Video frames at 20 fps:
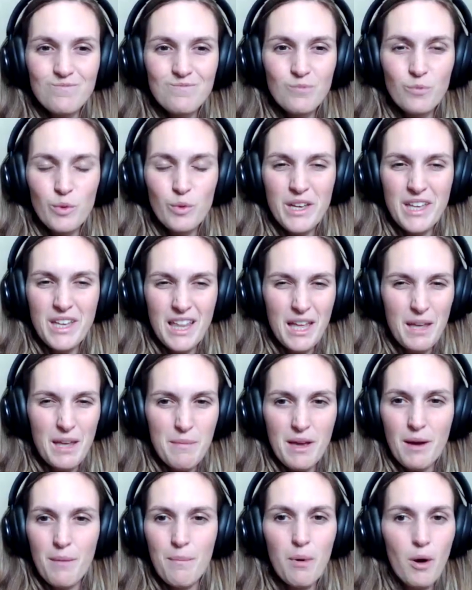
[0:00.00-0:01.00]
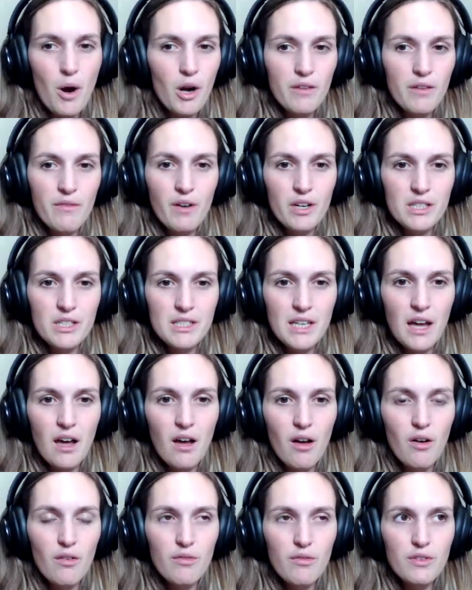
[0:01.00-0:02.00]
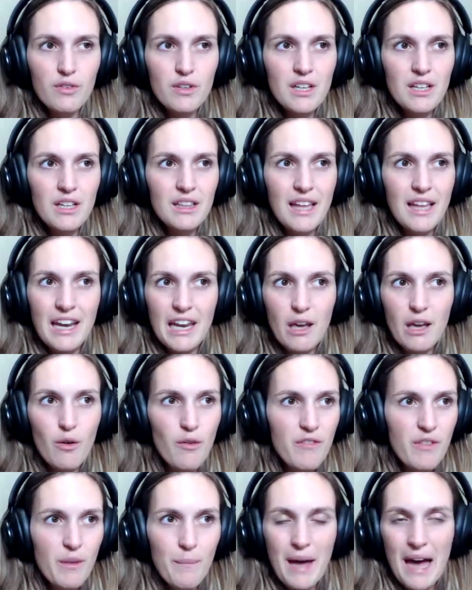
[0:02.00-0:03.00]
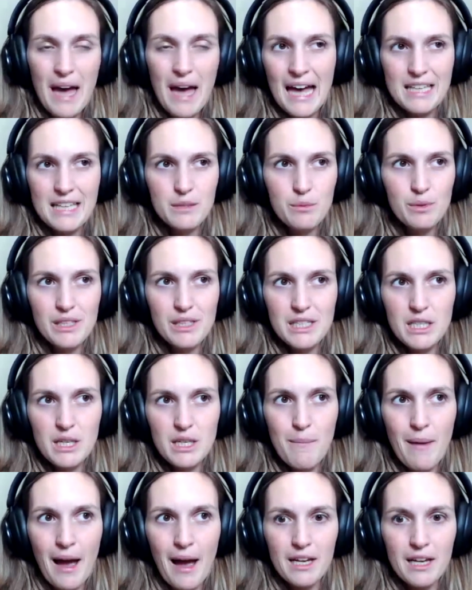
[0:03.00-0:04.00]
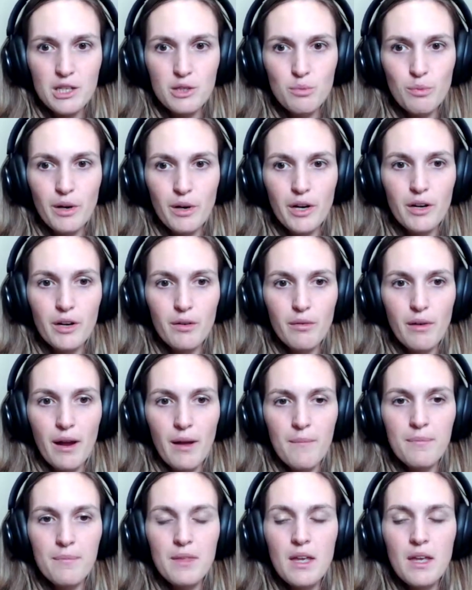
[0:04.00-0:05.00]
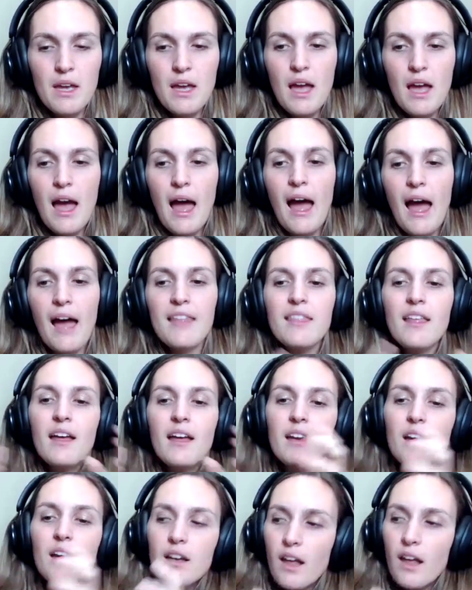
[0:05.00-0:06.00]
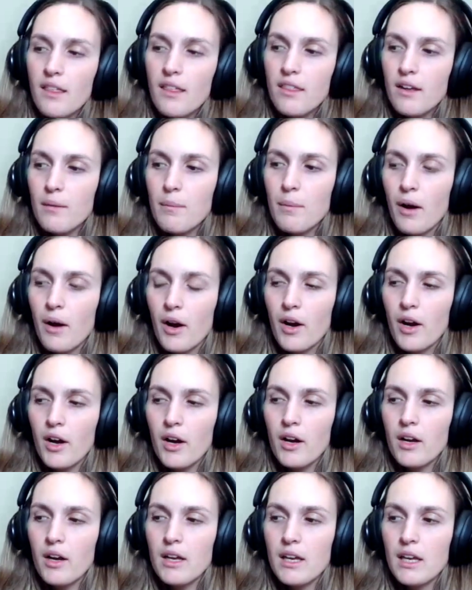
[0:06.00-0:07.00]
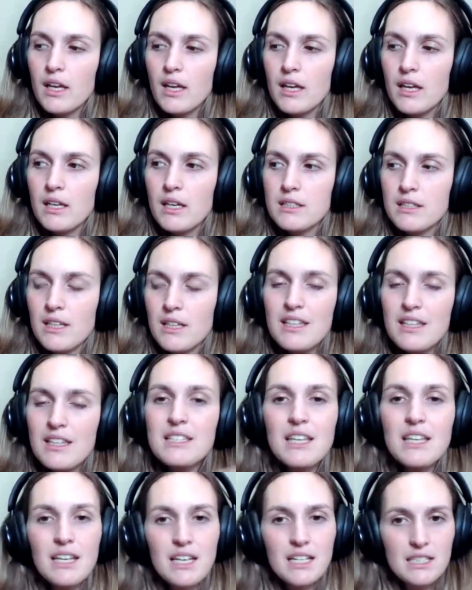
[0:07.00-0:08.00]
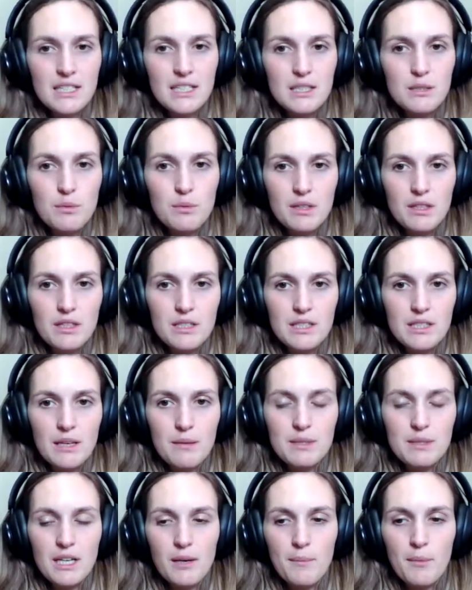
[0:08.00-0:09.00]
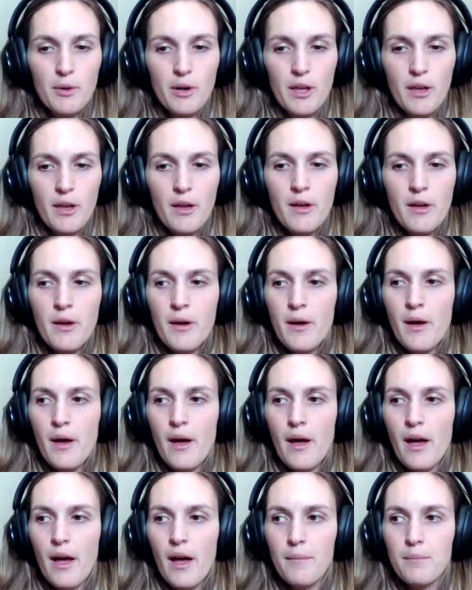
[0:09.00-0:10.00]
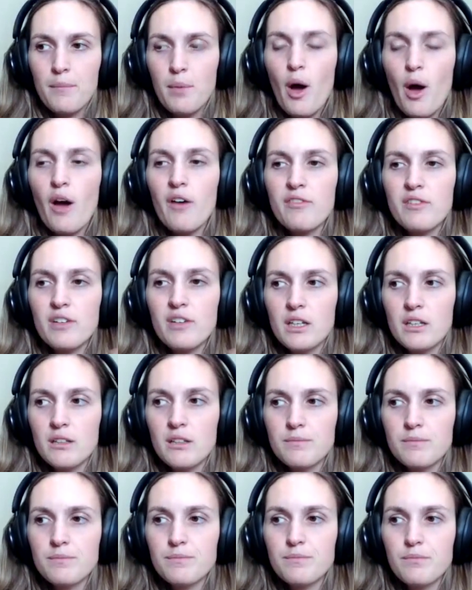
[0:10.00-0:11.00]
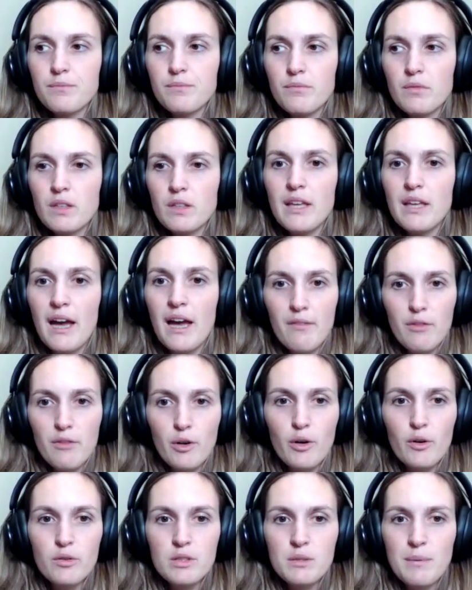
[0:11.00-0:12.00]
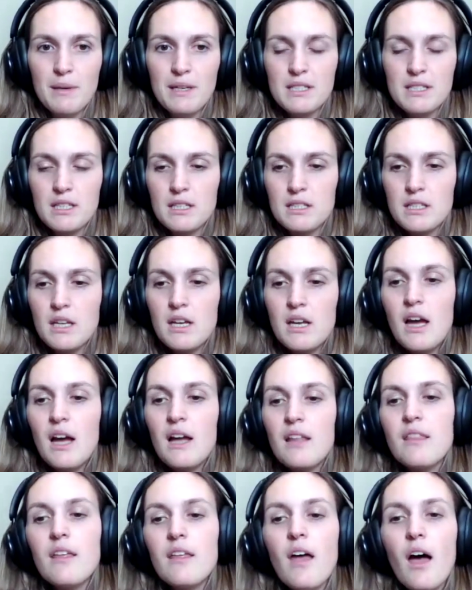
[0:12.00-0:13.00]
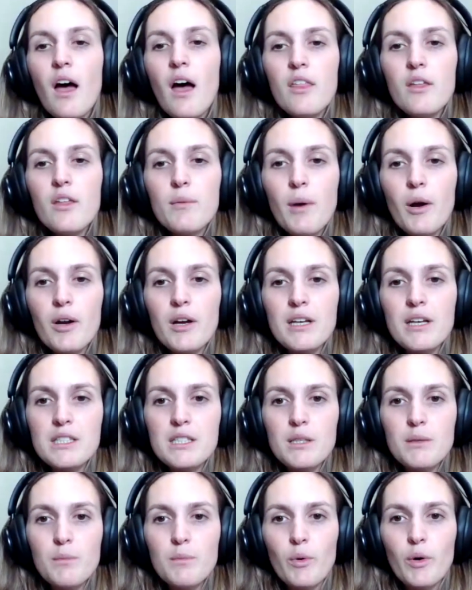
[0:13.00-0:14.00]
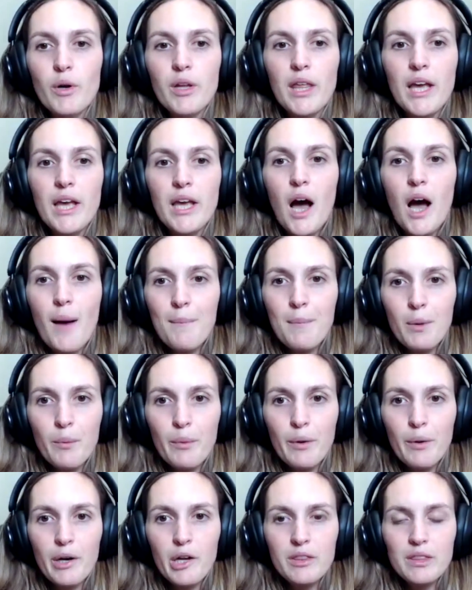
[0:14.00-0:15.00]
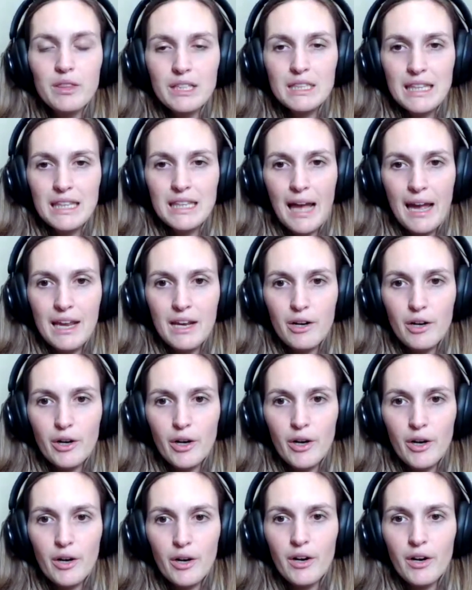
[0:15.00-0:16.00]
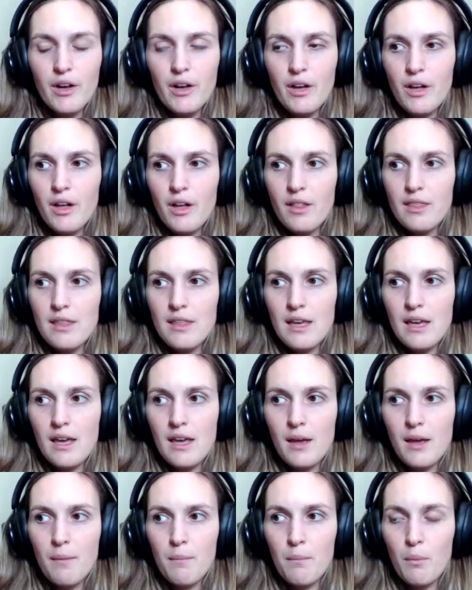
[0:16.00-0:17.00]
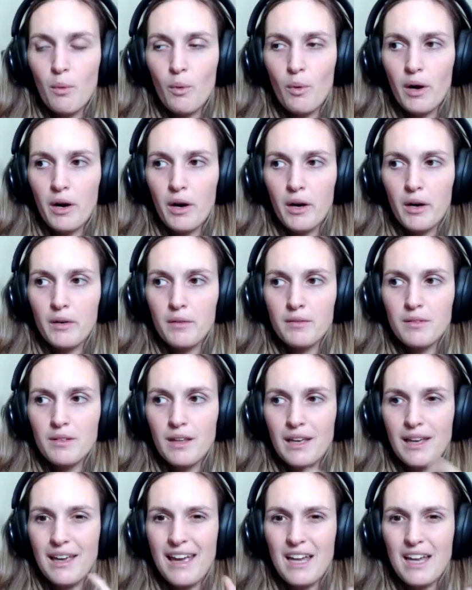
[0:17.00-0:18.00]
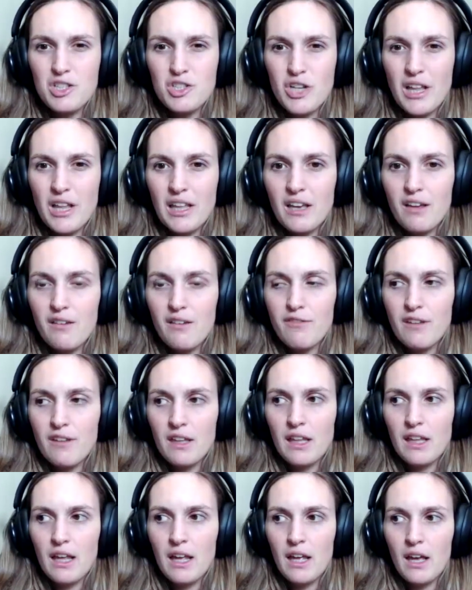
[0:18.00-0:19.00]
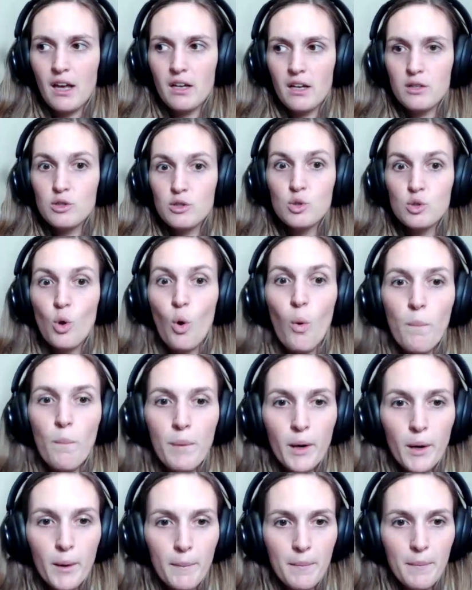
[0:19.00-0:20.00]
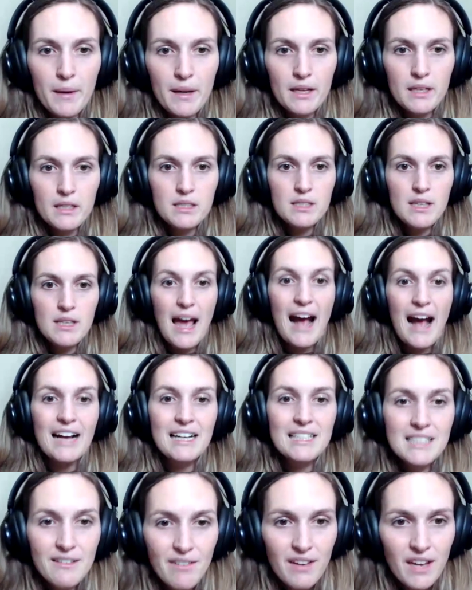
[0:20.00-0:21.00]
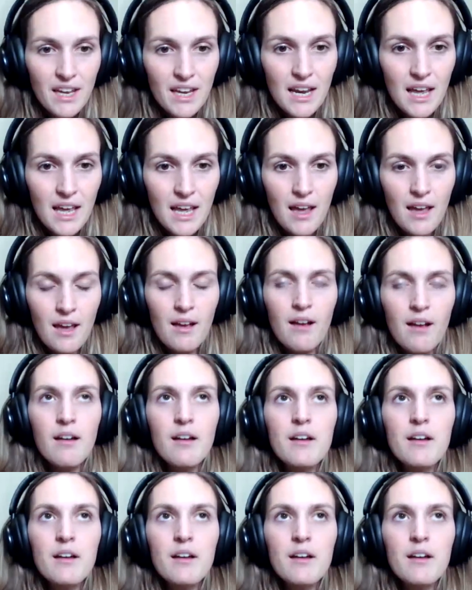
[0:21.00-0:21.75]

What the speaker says: reclaiming a part of ourself, letting go of the past, releasing baggage work, right? And then another part is, and these can exist within the same ceremony, but often they have their own spaces. Then the other part is the more like upper world, the lighter, the more like angelic feeling, soul purpose, activating,